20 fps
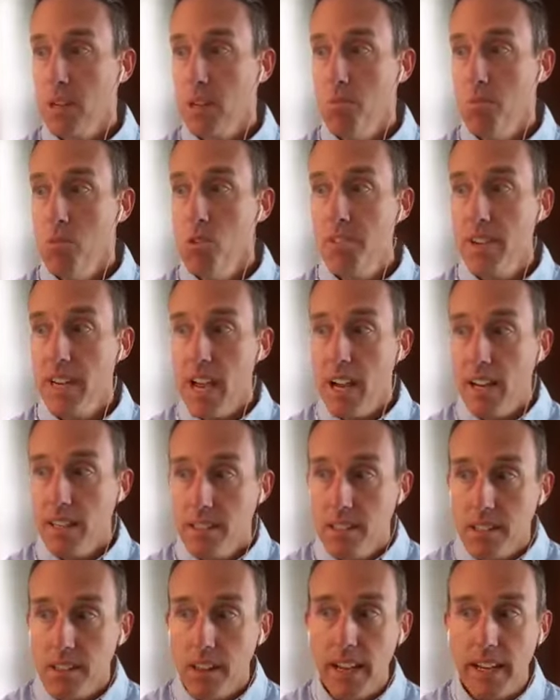Moving on
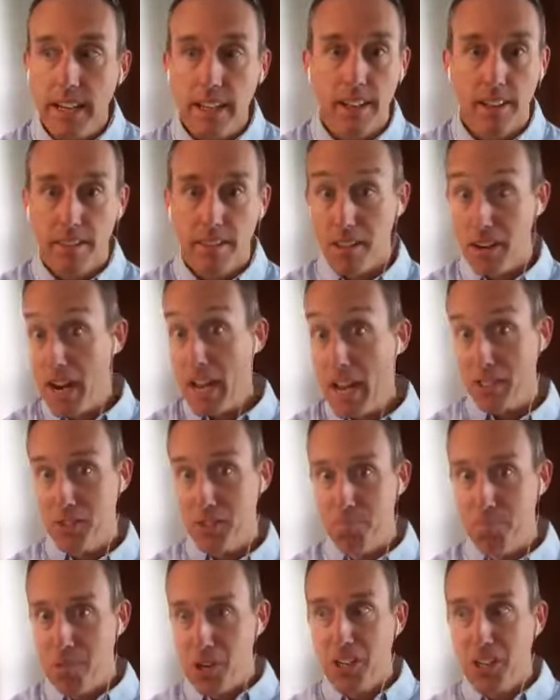to like the next
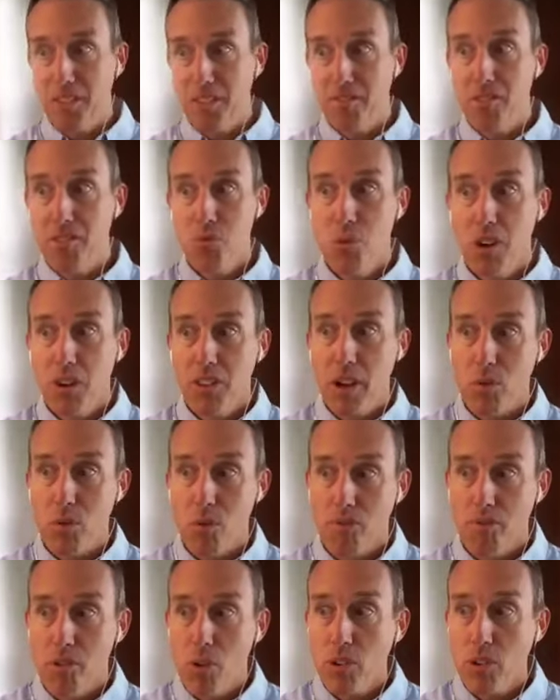bucket, if you will, that
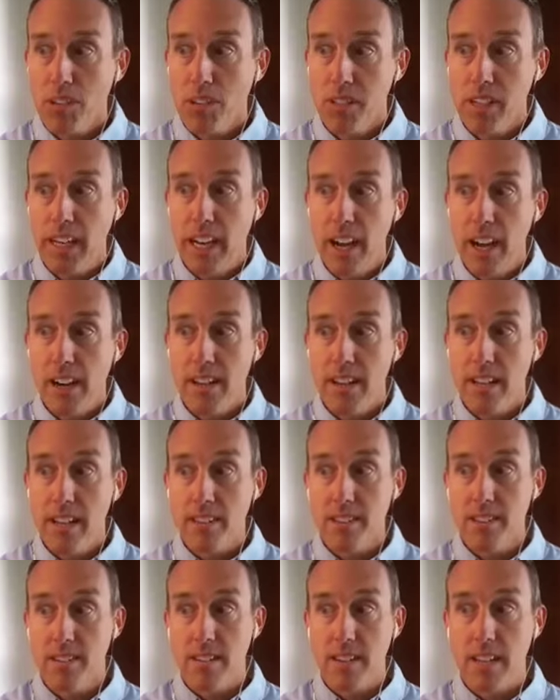we're focusing on,
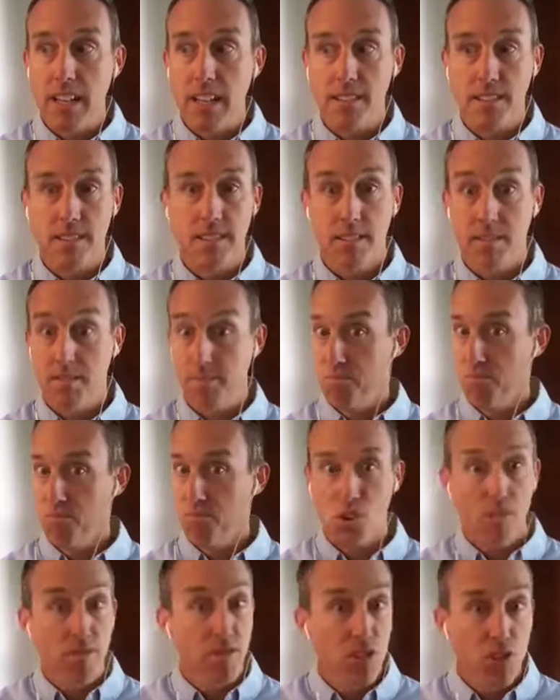it's
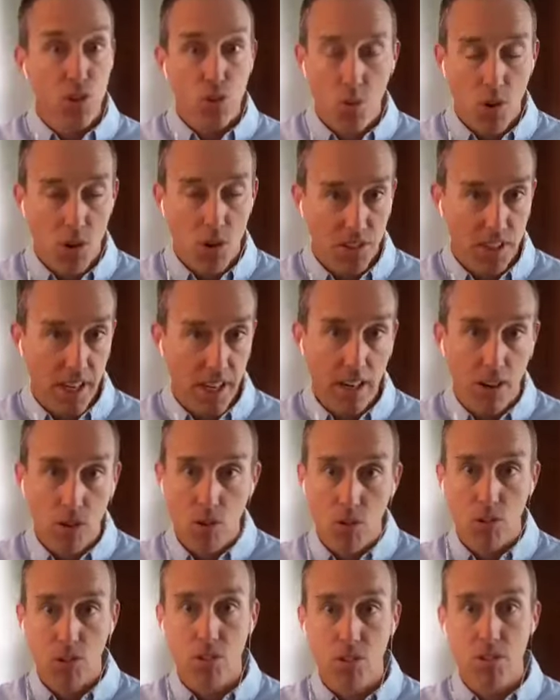service to our
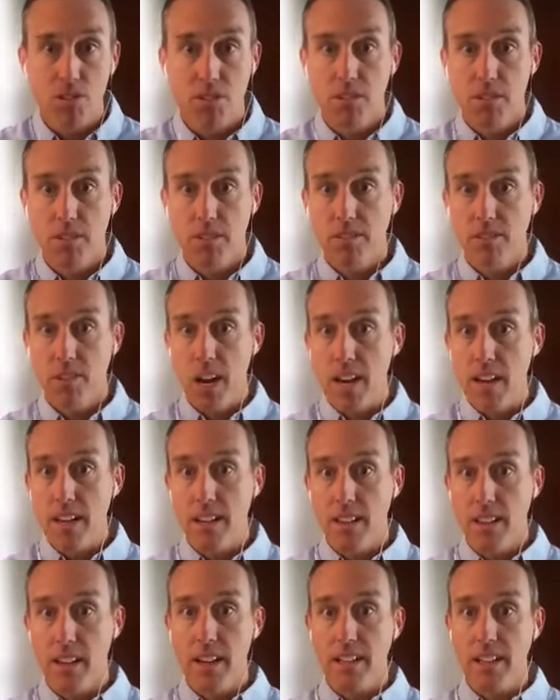stakeholders, right?
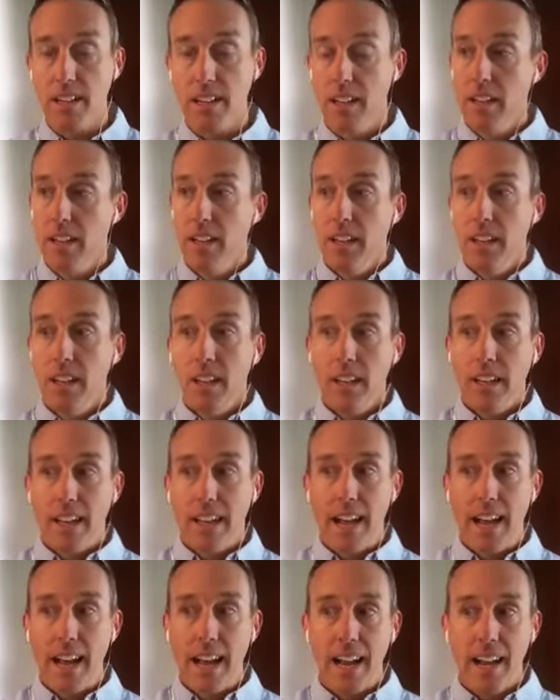Like,
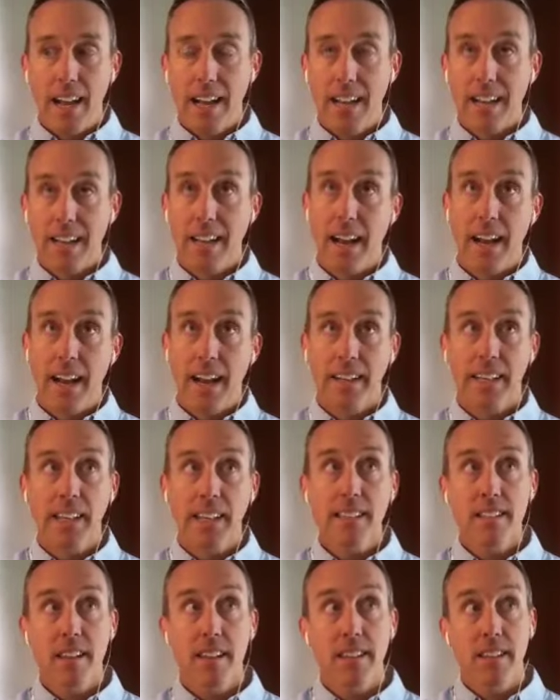I
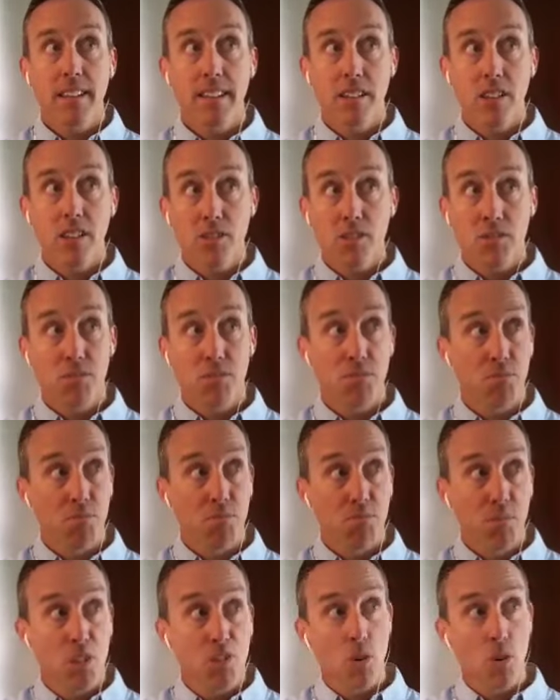guess just
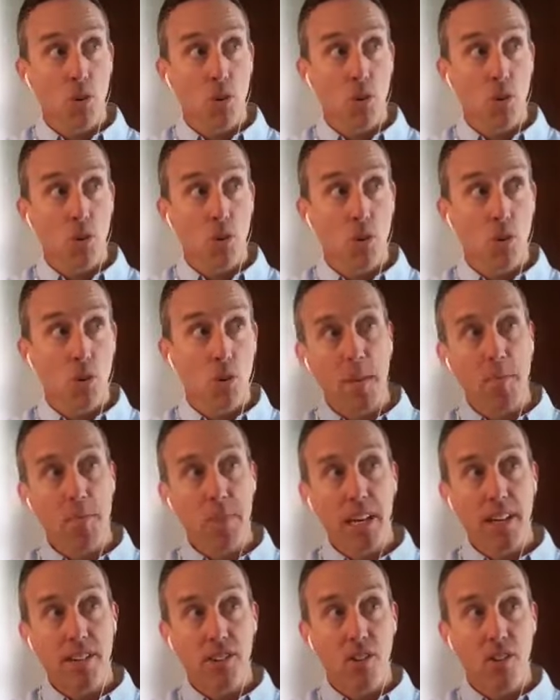so we're all on the same
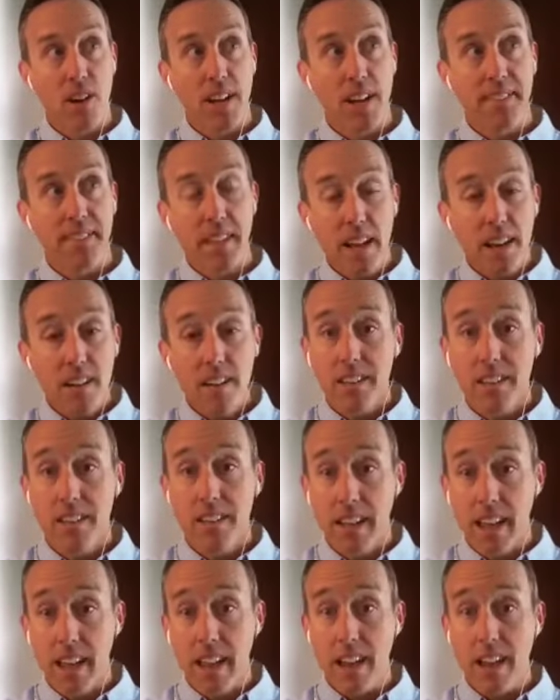page, at the end of the
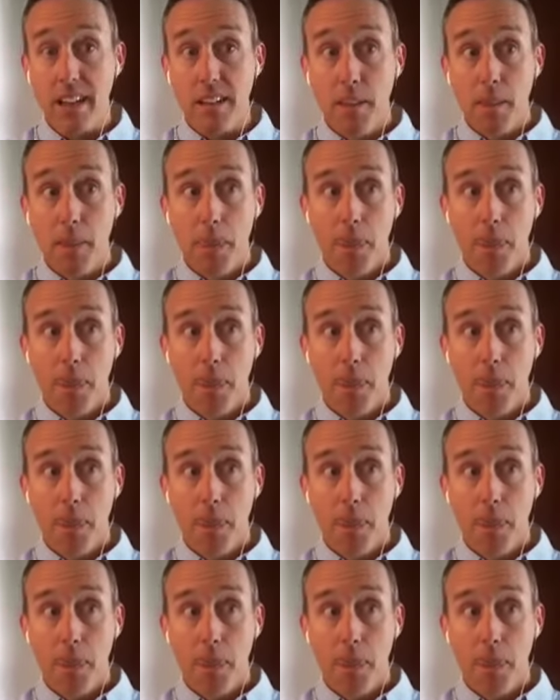day,